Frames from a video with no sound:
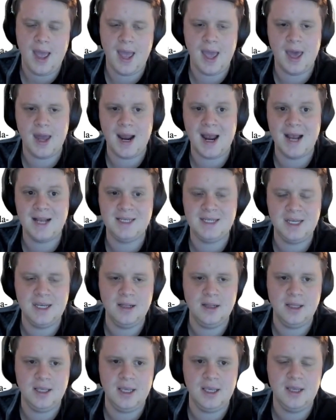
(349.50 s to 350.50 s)
And
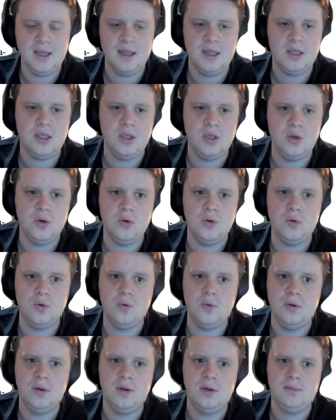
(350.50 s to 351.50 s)
ideally,
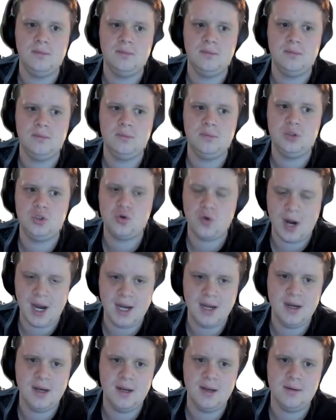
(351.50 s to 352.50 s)
you
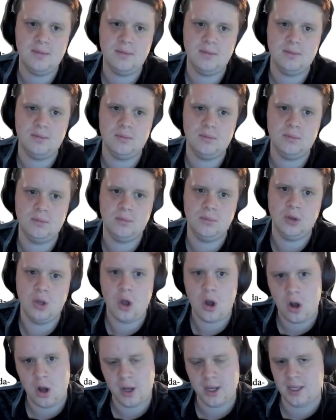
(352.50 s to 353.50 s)
train
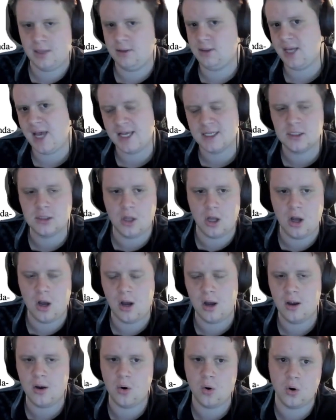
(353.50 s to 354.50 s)
long and test
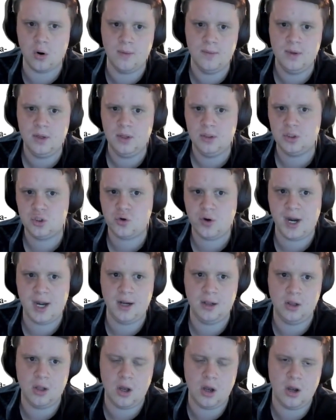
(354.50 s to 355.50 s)
long, or
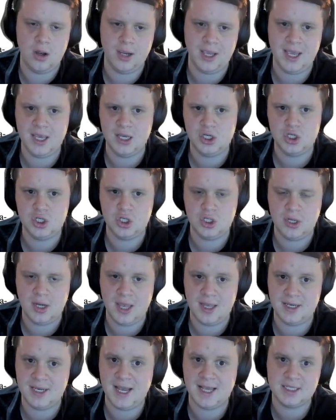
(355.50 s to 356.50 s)
train long-ish
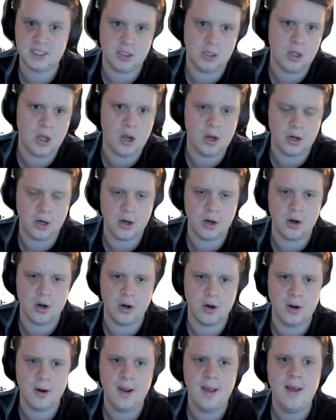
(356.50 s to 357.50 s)
and test
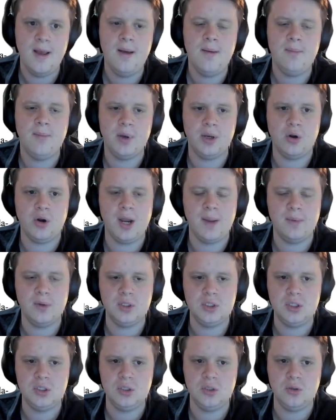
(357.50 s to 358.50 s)
longer. But you're
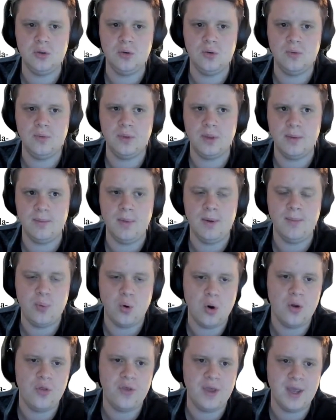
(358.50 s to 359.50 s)
able to, the
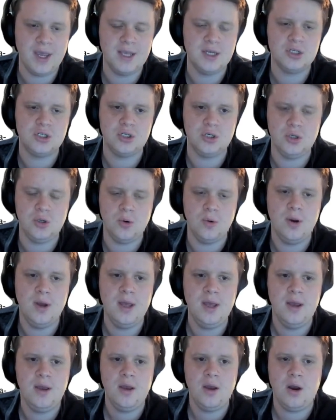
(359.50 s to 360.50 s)
important thing is you
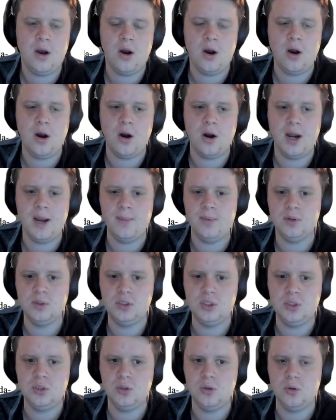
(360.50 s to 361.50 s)
are able
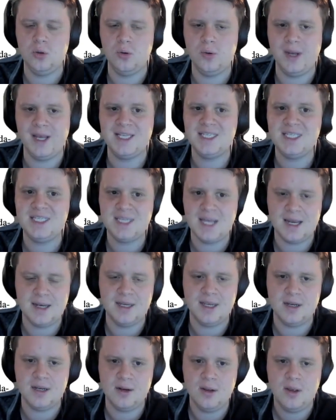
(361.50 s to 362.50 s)
to
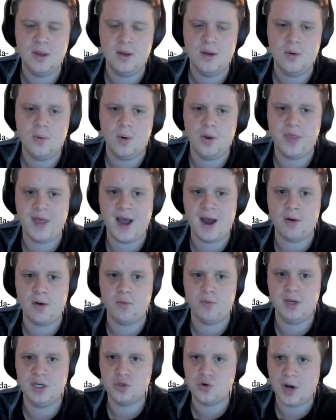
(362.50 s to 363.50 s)
extend it
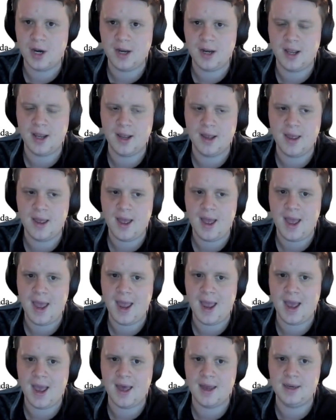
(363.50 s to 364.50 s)
without retraining.
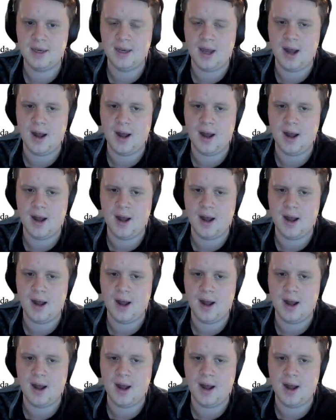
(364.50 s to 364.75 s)
And